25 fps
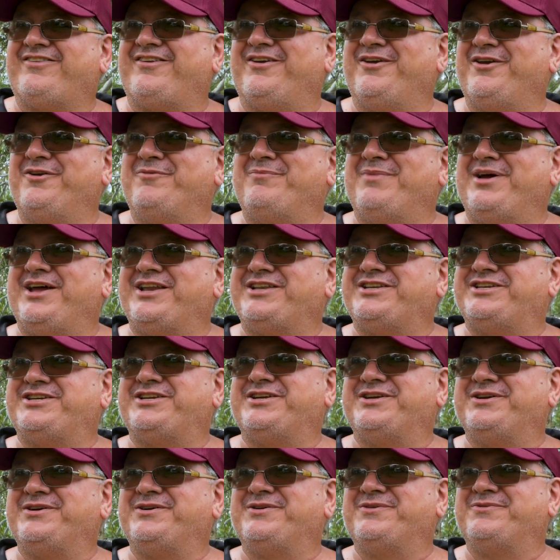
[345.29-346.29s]
too
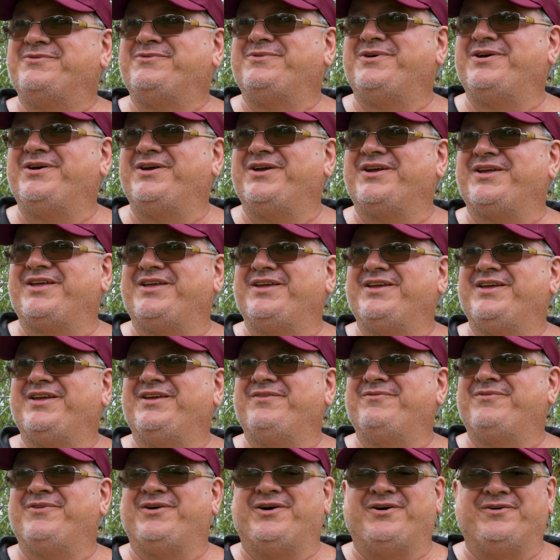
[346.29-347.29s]
much work
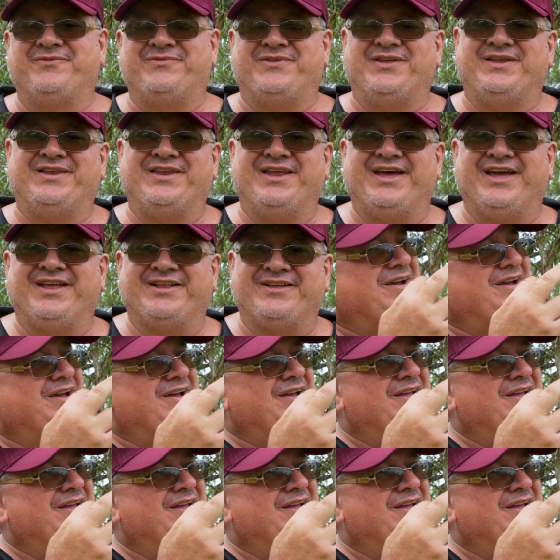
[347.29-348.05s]
involved in that.